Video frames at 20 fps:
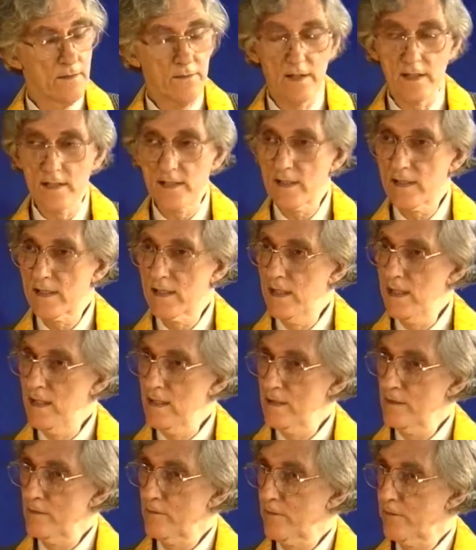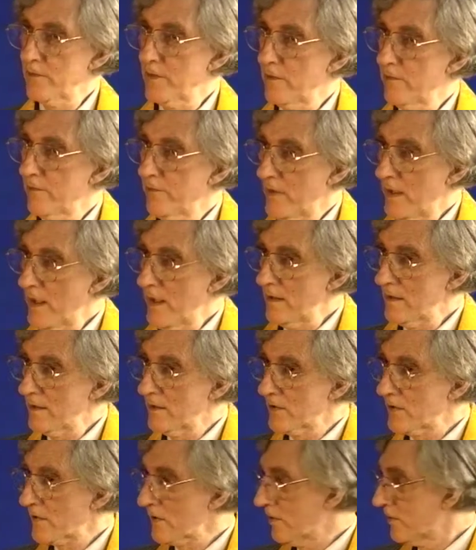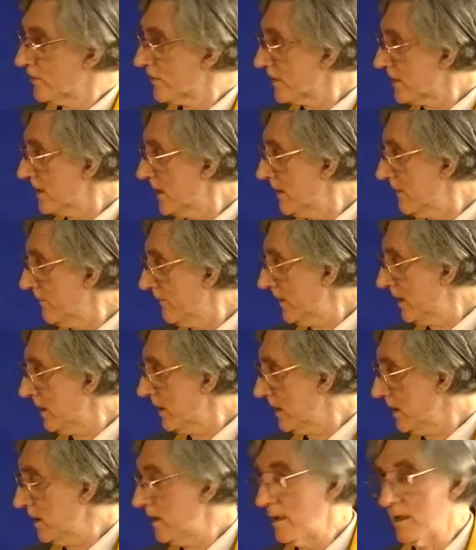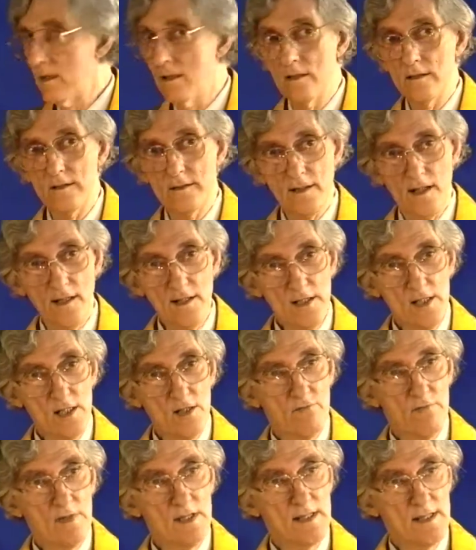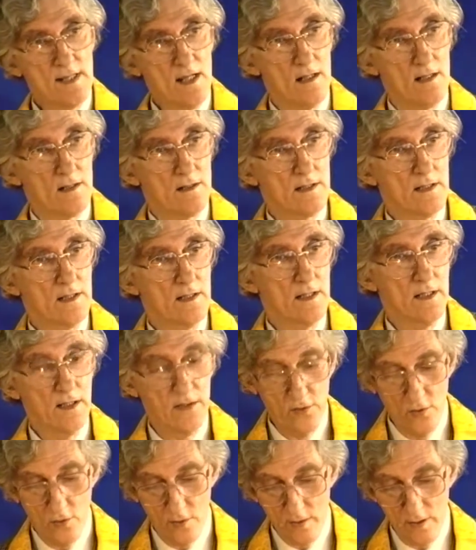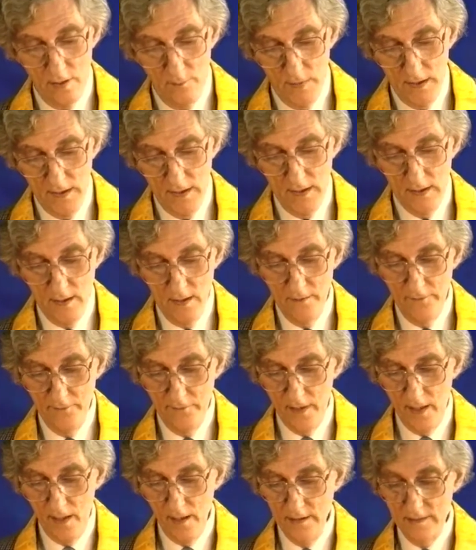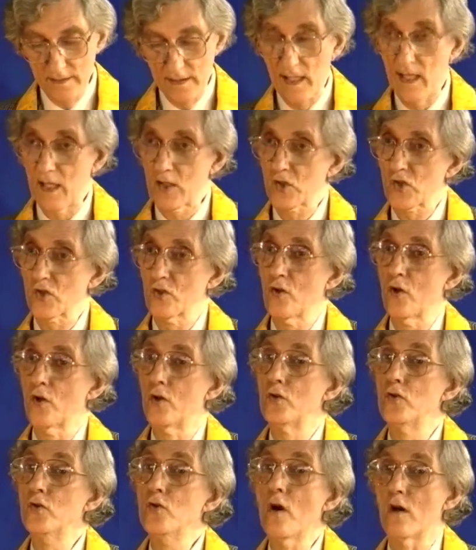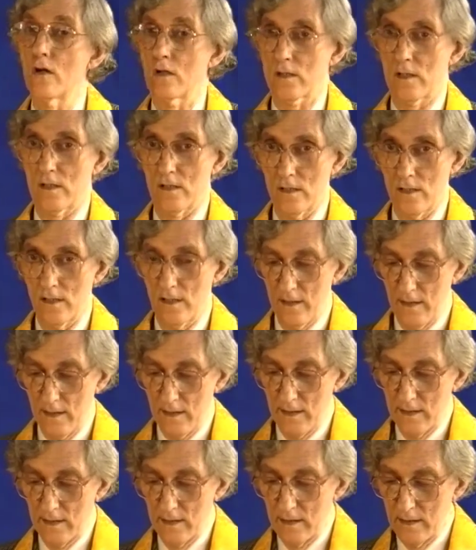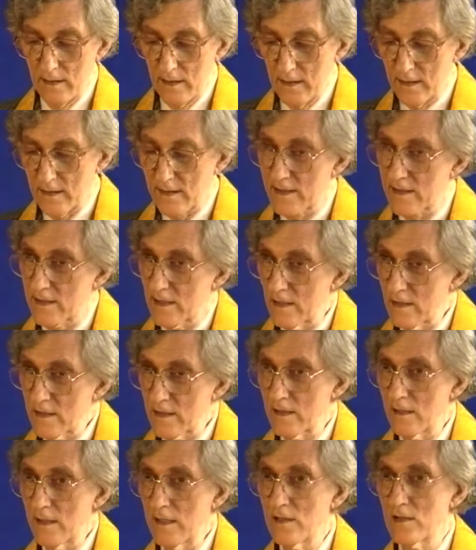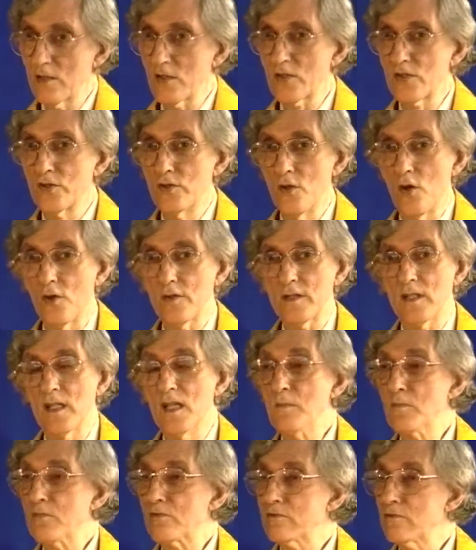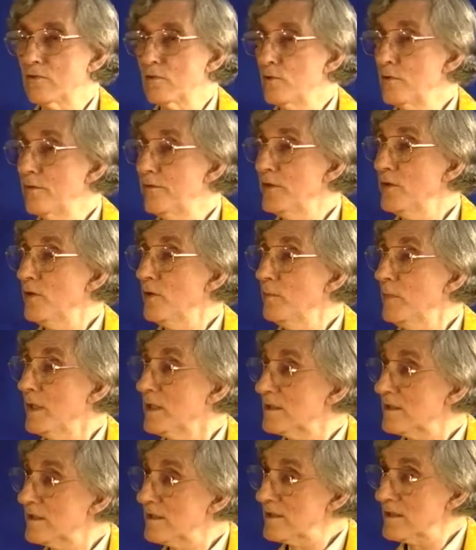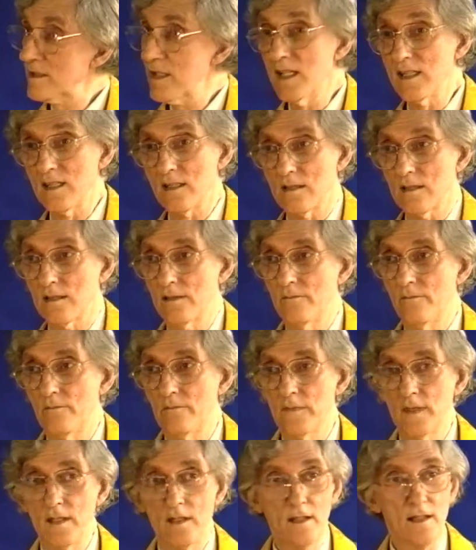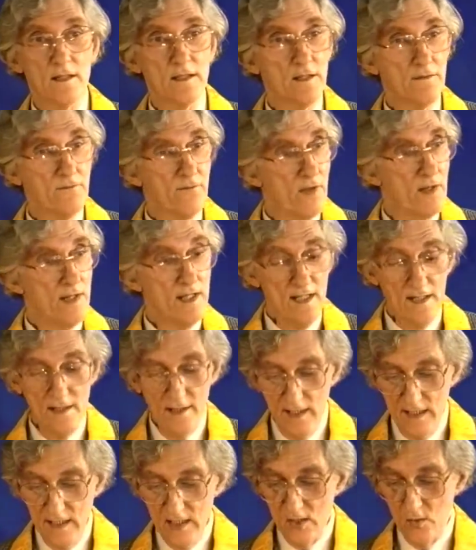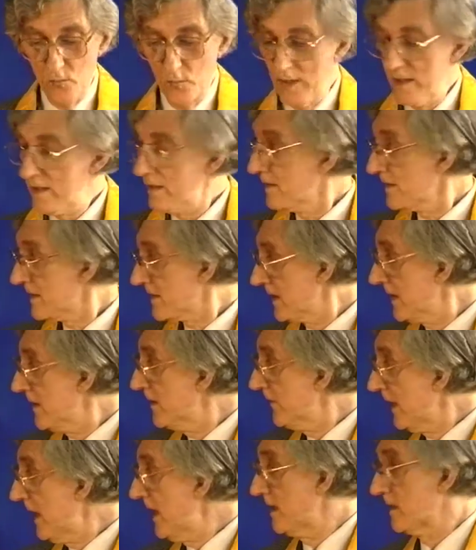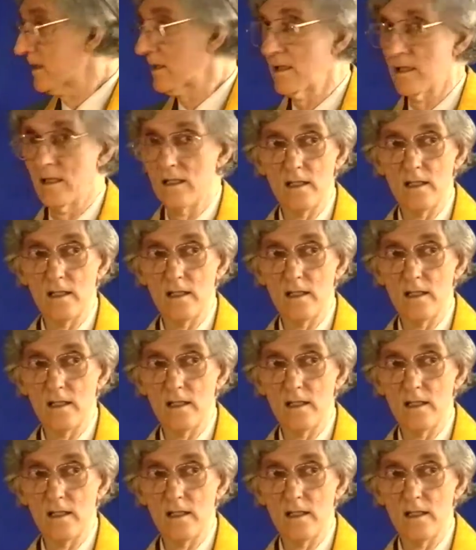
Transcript: the seeing of violence on TV does result in your committing a violent action or not, it certainly does not improve your mental state. At the very least, we can say that.